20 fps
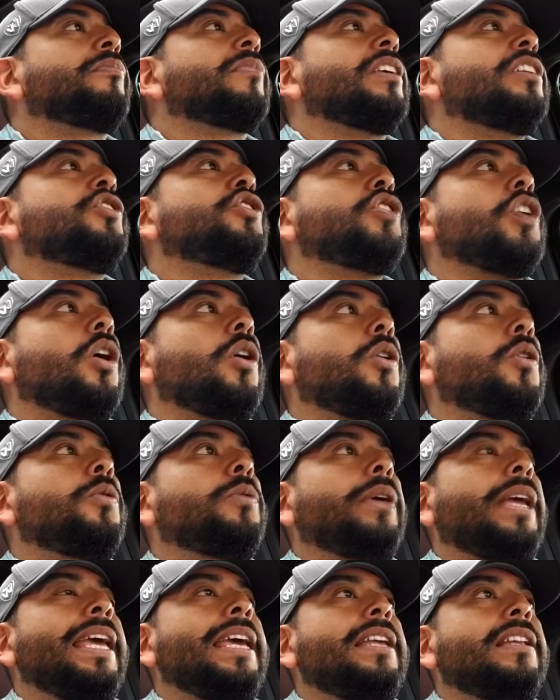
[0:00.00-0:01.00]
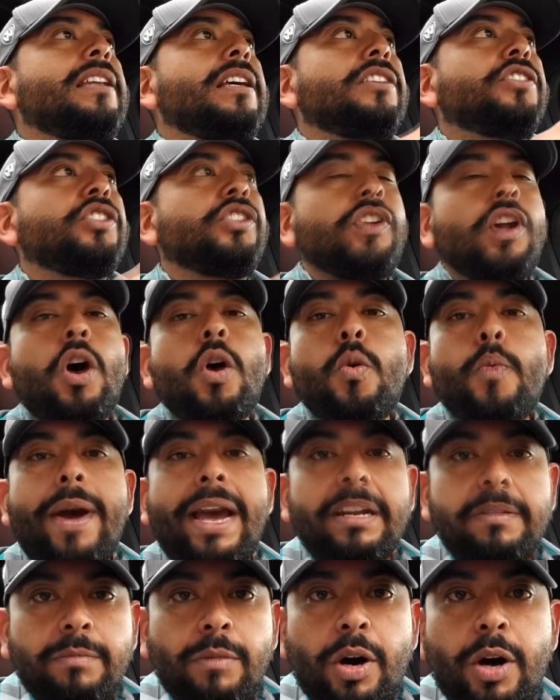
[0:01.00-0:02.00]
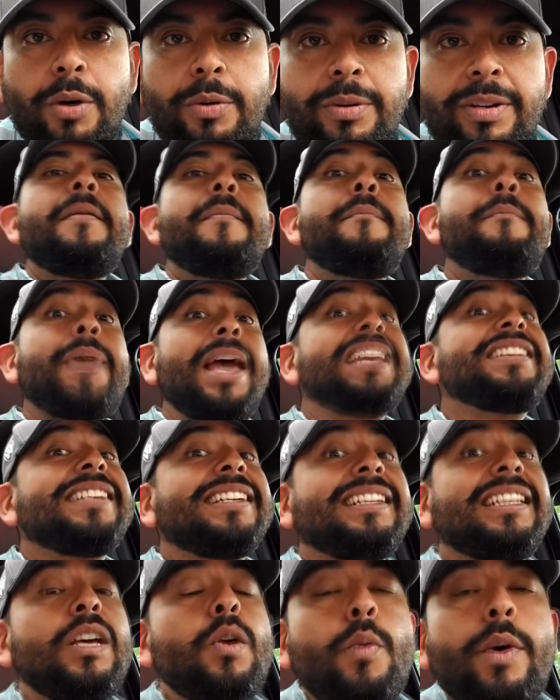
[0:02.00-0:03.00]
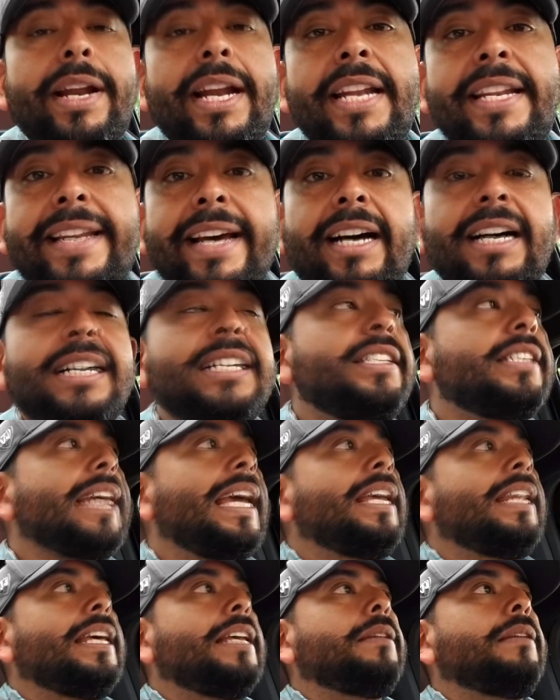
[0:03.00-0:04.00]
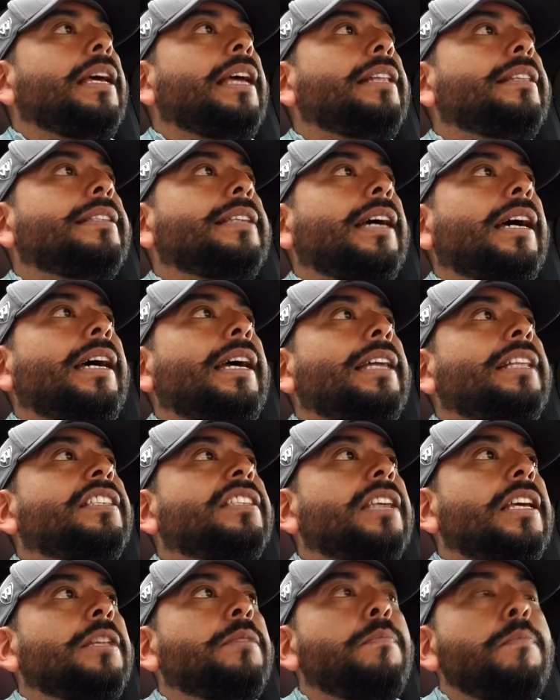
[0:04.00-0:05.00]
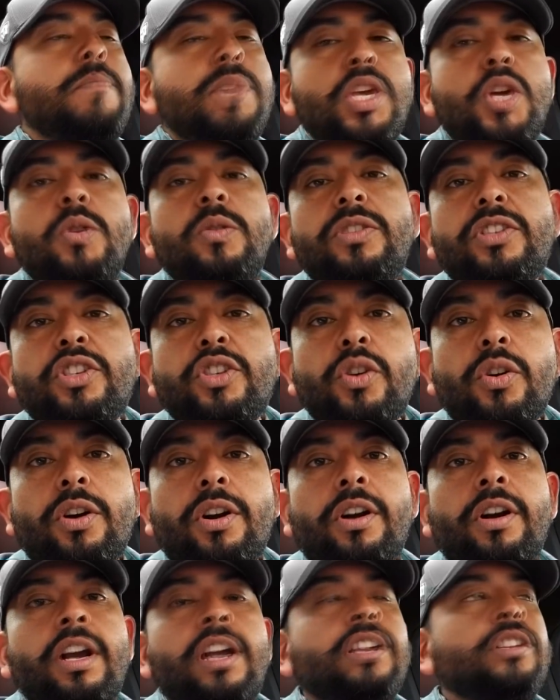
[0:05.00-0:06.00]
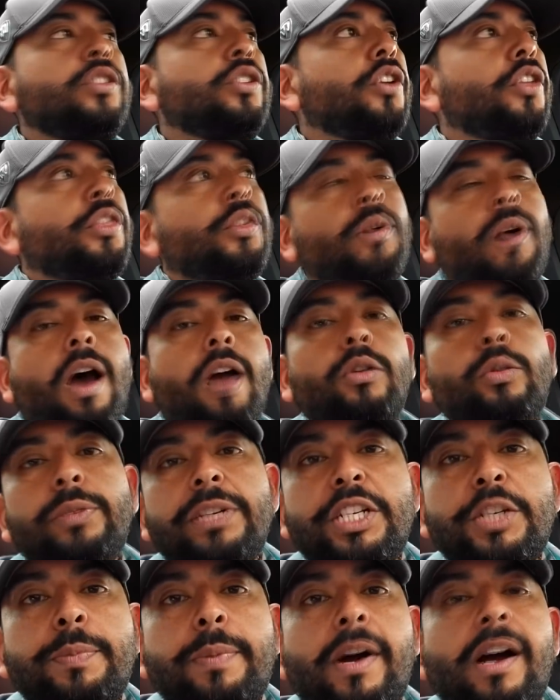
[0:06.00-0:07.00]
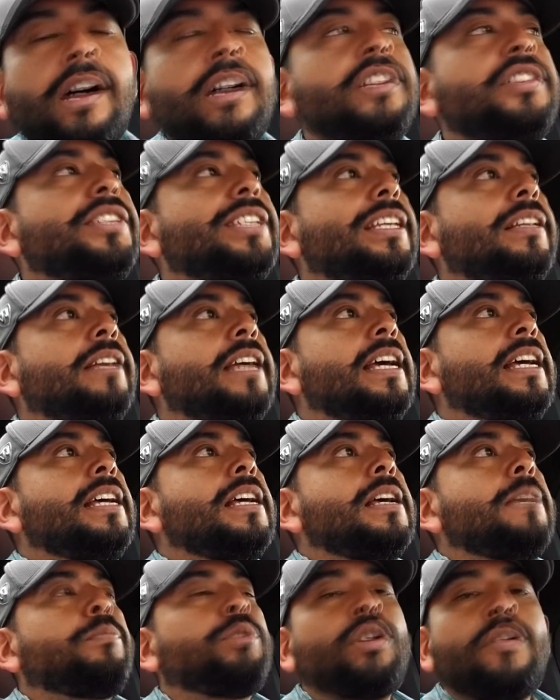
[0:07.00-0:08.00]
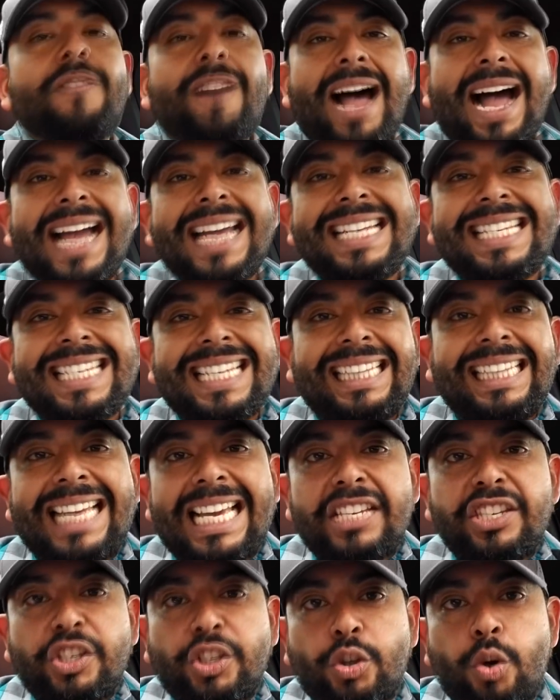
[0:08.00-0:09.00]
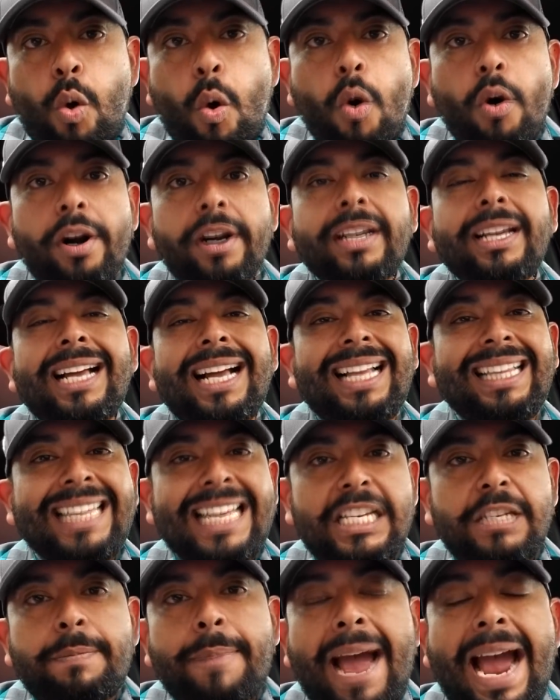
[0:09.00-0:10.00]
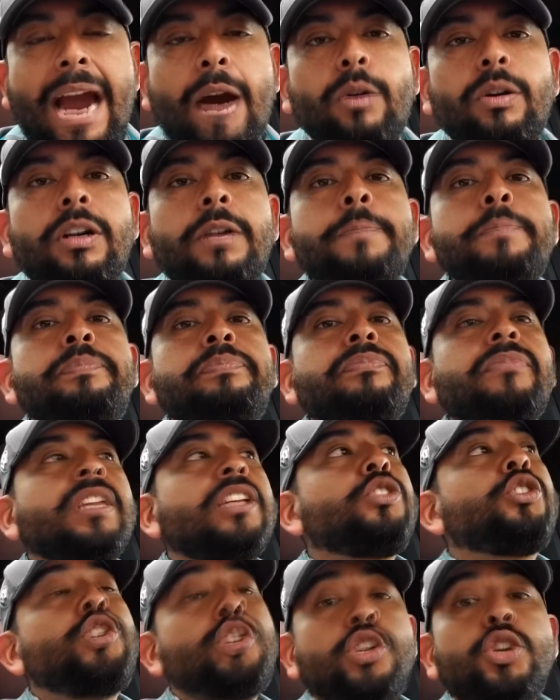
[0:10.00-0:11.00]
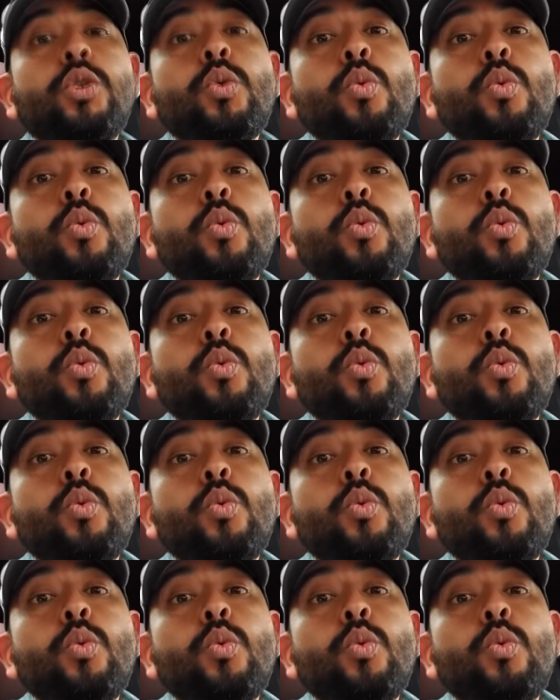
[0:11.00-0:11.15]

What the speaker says: So in snow wet mode, basically what it does, it mutes your throttle response. It provides less torque, less power to your